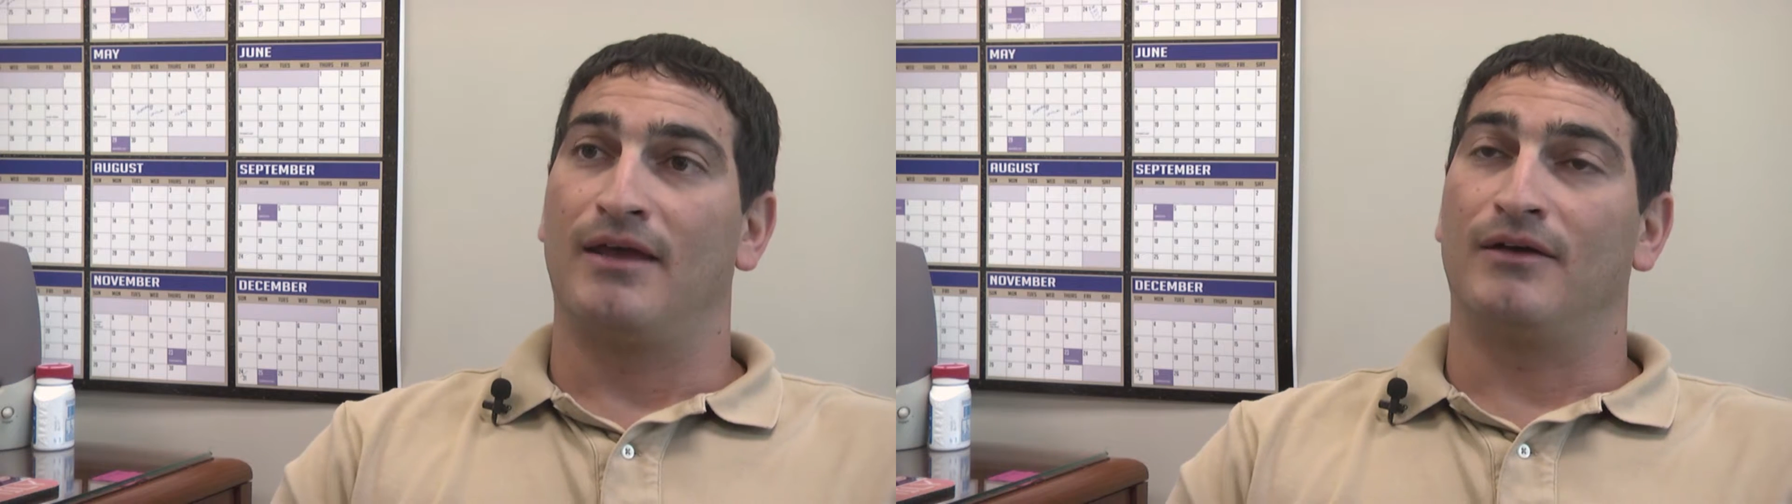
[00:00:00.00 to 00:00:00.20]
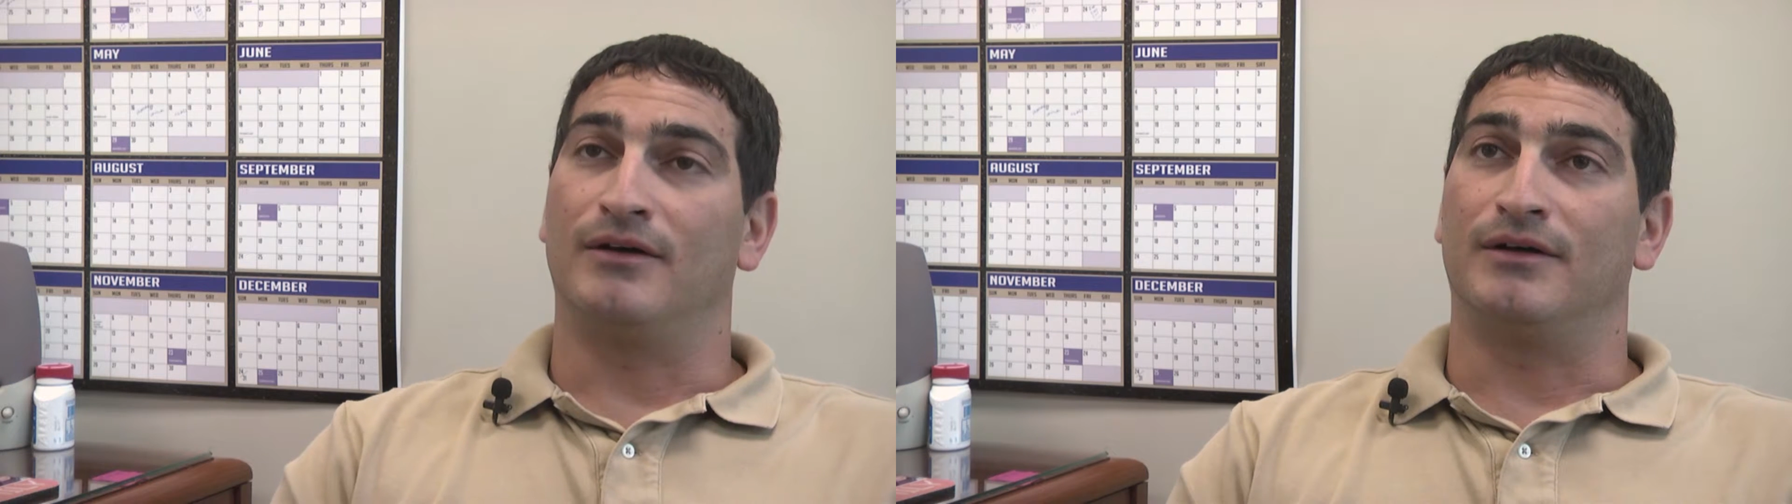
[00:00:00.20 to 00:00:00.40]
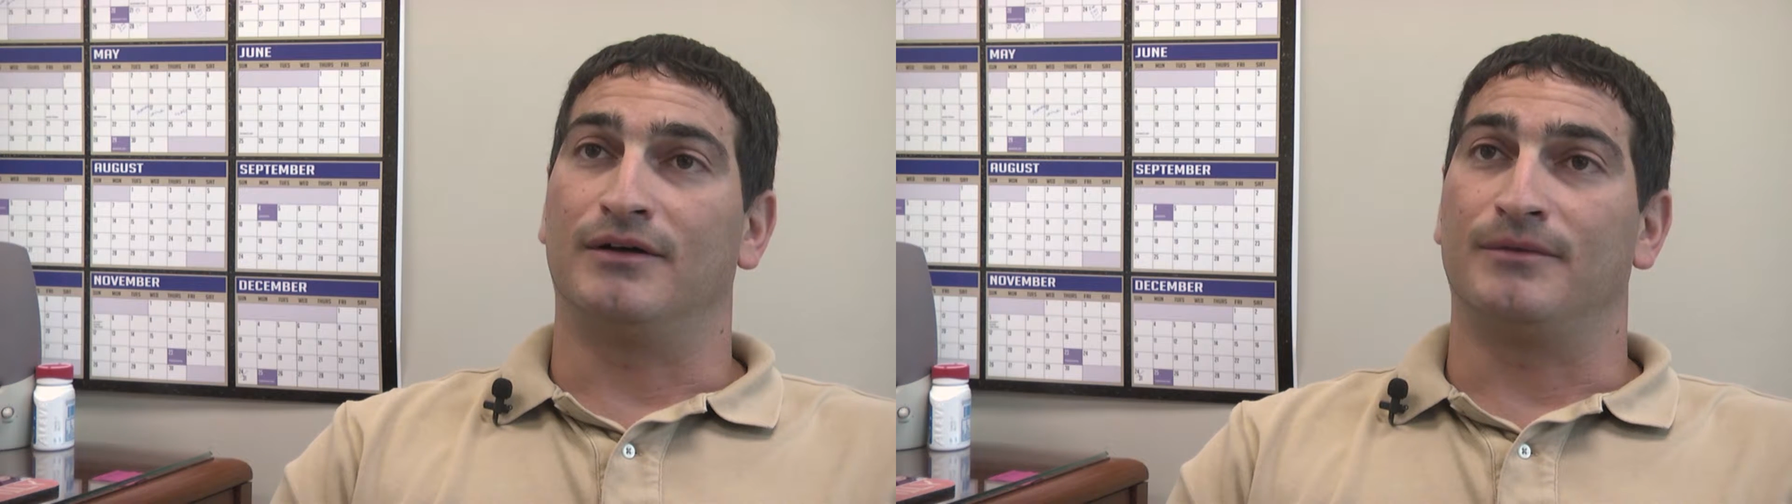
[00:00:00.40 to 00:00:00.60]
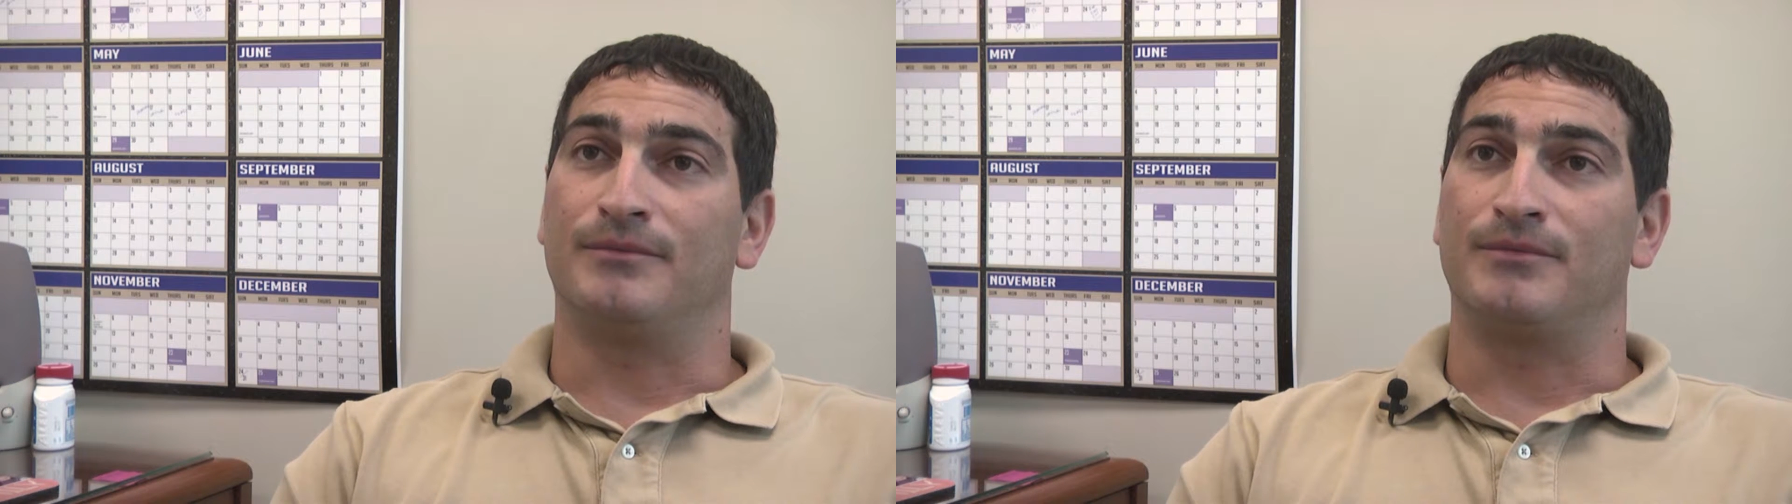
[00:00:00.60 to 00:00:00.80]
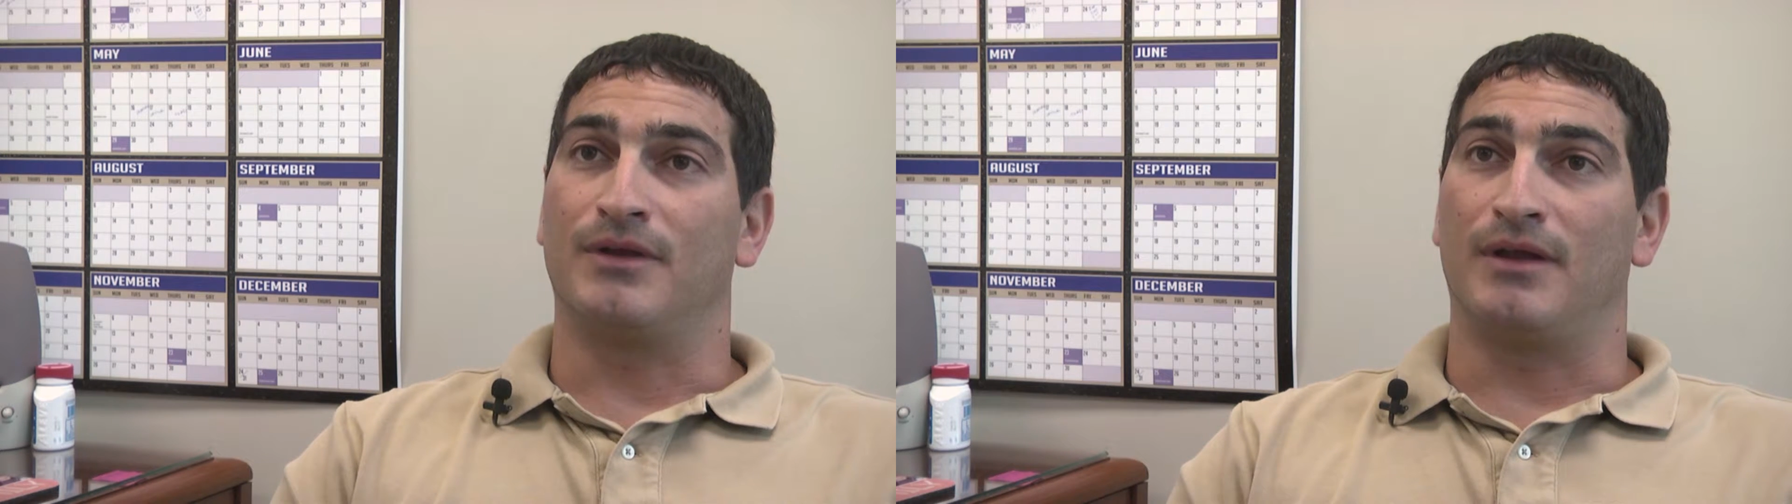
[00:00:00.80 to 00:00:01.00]

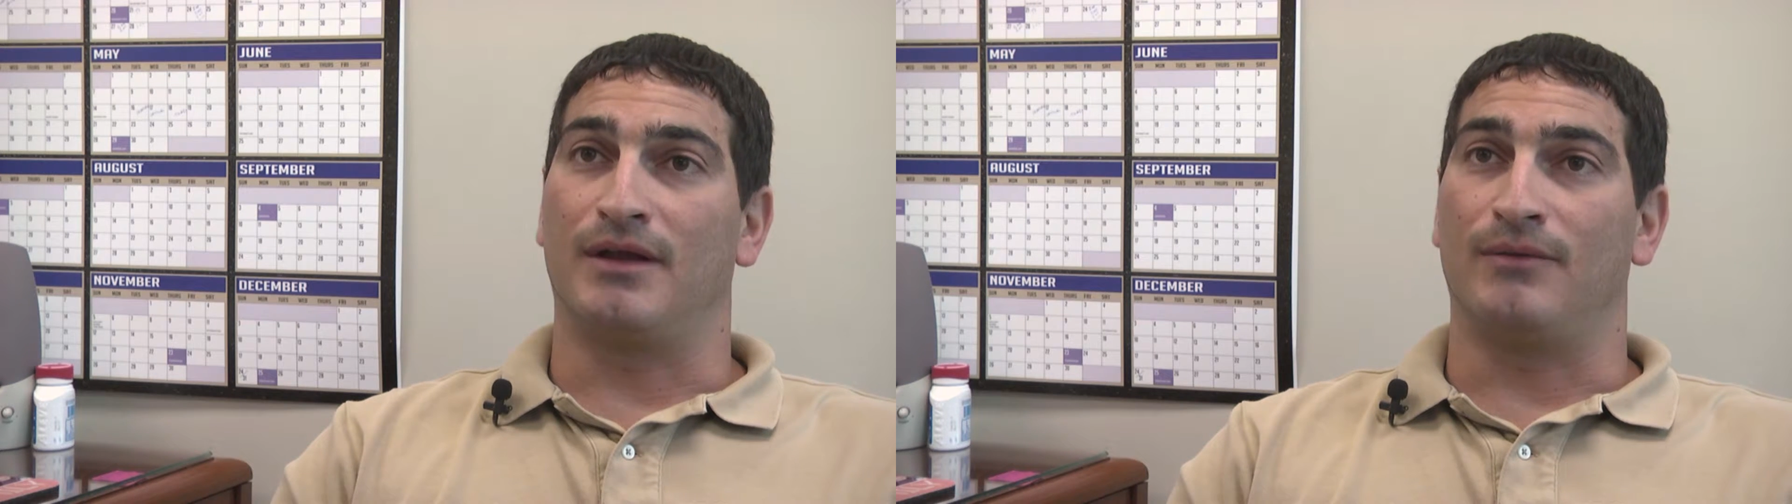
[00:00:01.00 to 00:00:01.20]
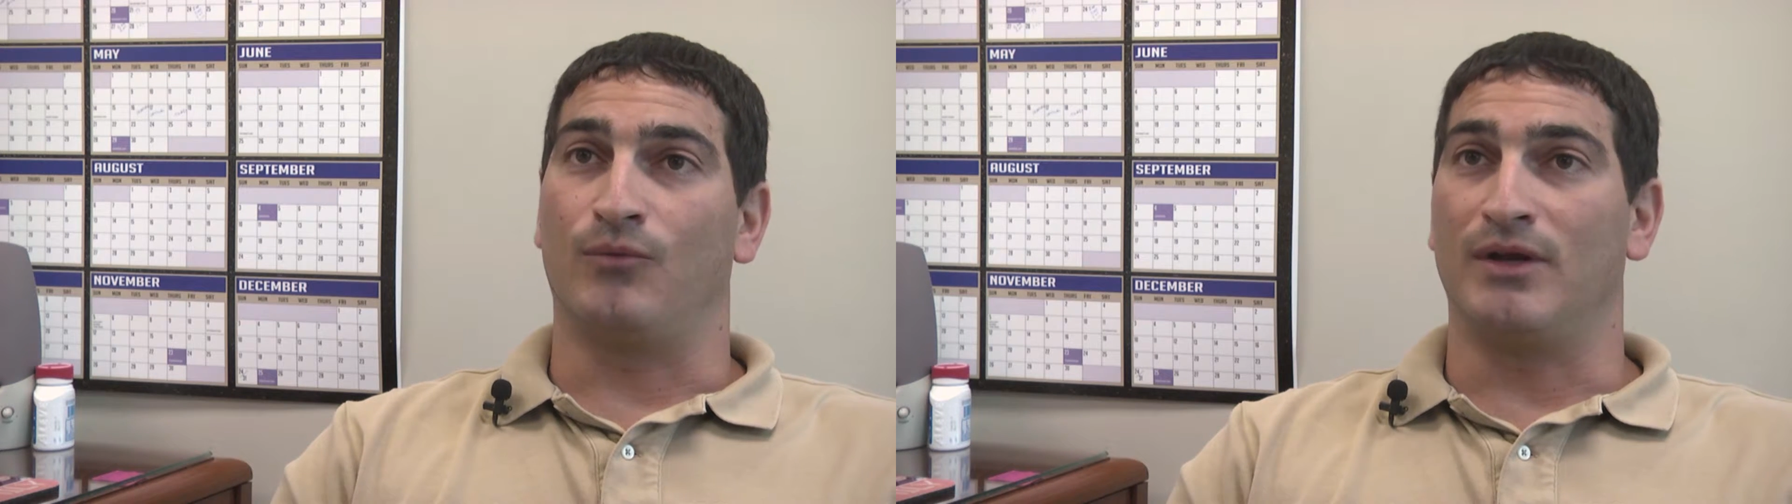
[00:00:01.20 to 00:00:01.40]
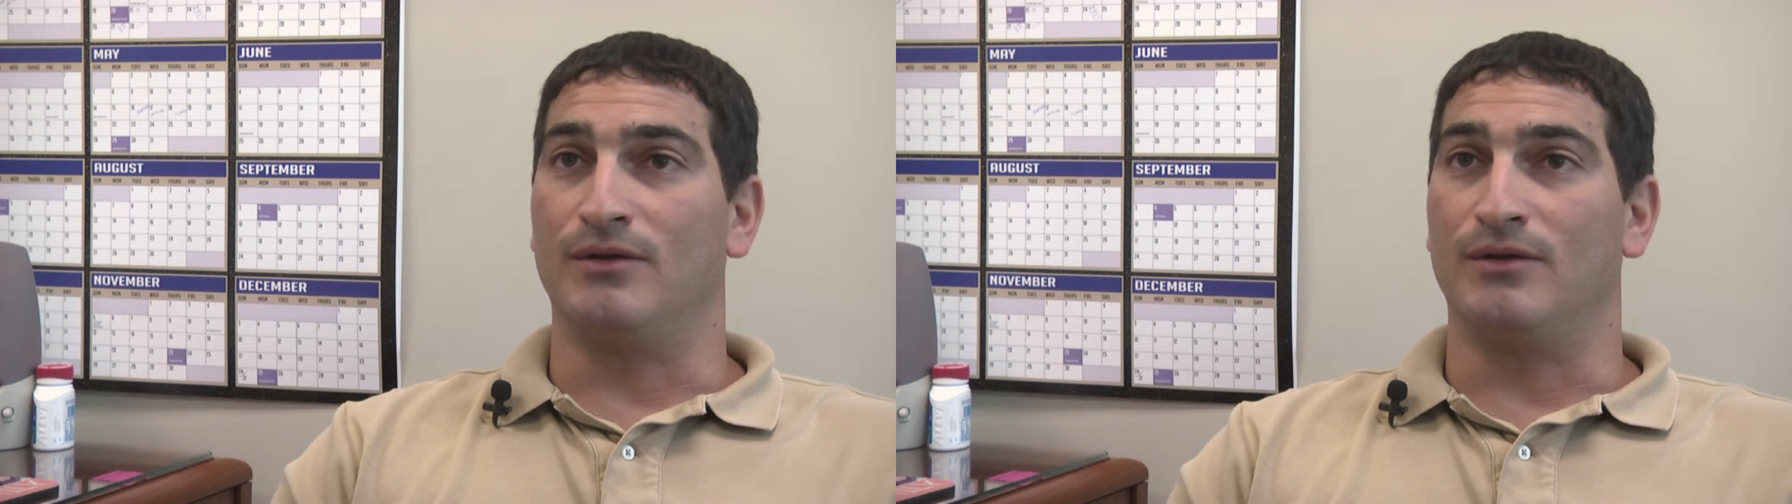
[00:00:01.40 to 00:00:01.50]
And we